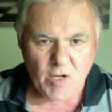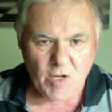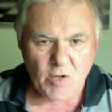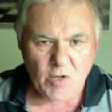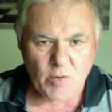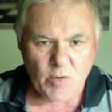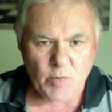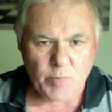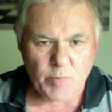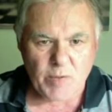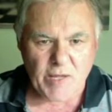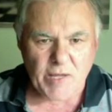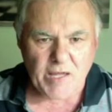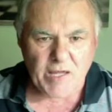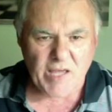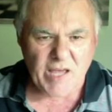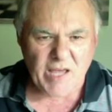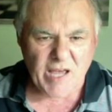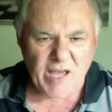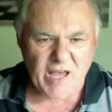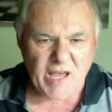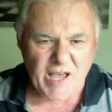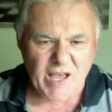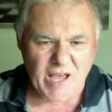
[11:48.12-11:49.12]
Play.
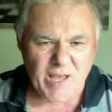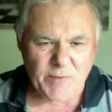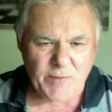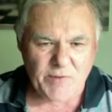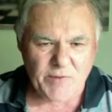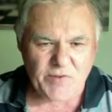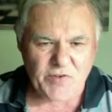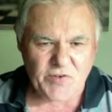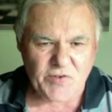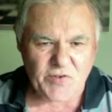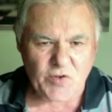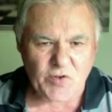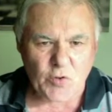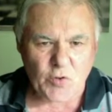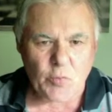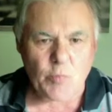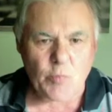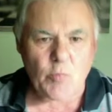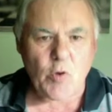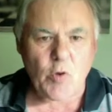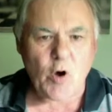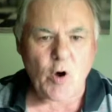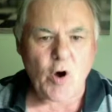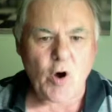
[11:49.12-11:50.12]
This is a good
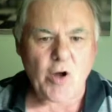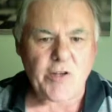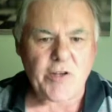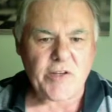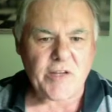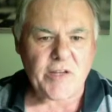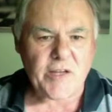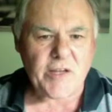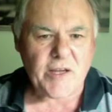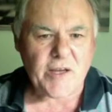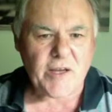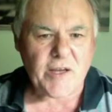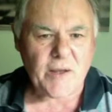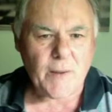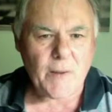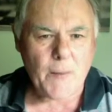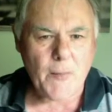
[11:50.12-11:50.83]
idea.